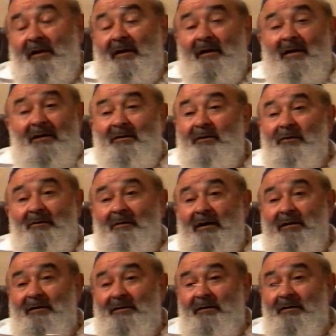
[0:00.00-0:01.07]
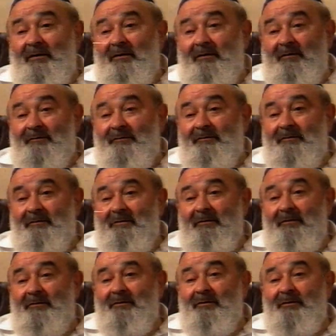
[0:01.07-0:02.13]
Had no idea of,
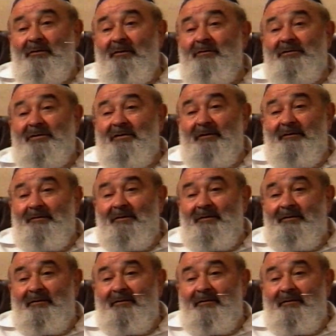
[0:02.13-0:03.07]
no notion of it,